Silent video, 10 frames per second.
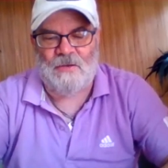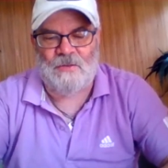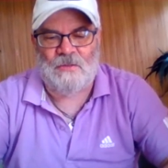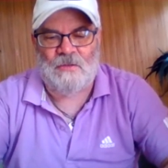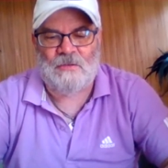
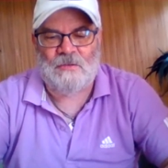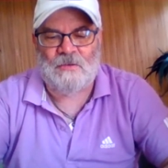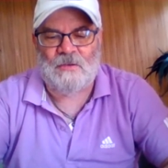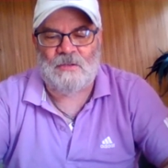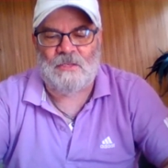uh,
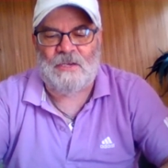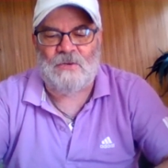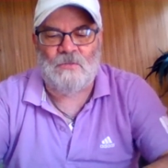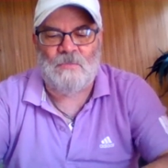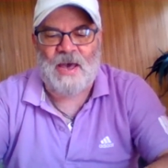
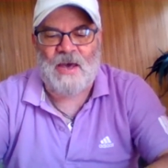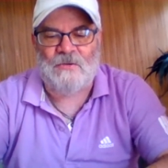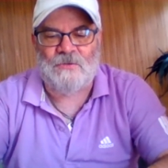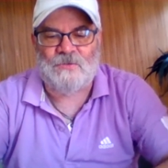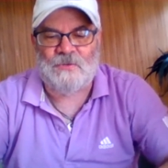legal
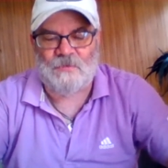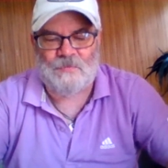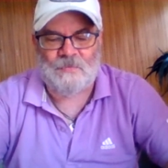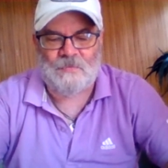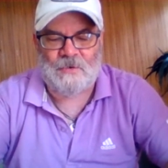matters
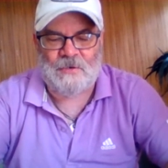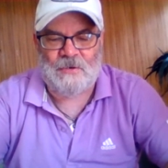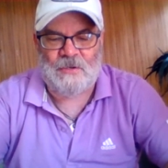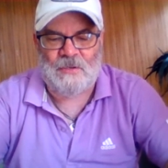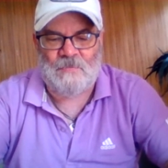
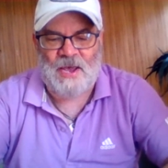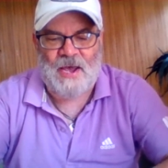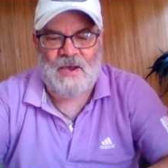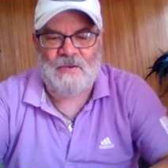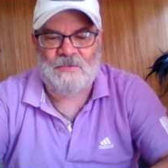in the
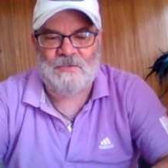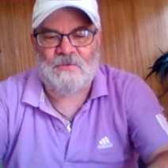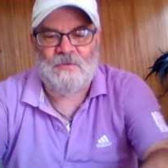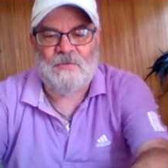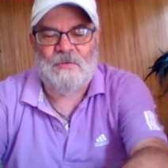
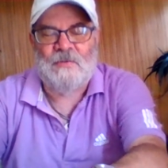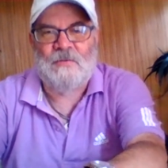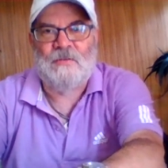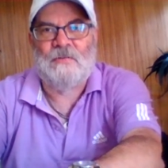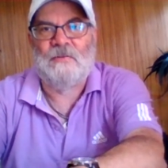past.
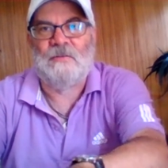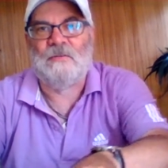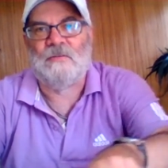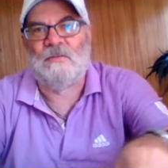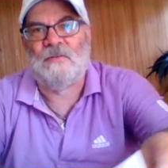
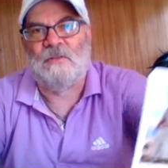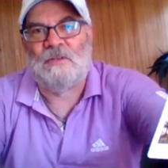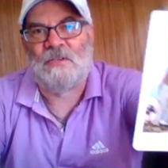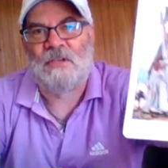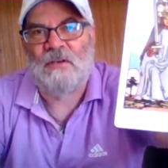
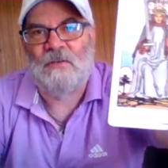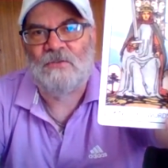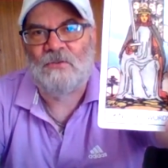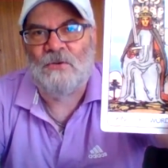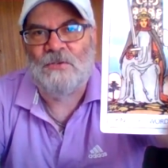This King of
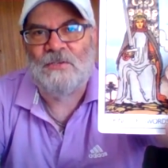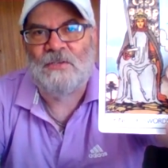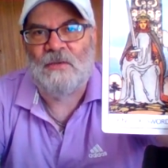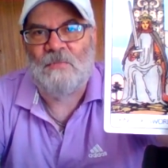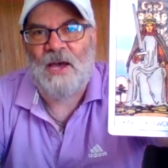Swords is
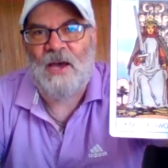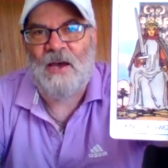in the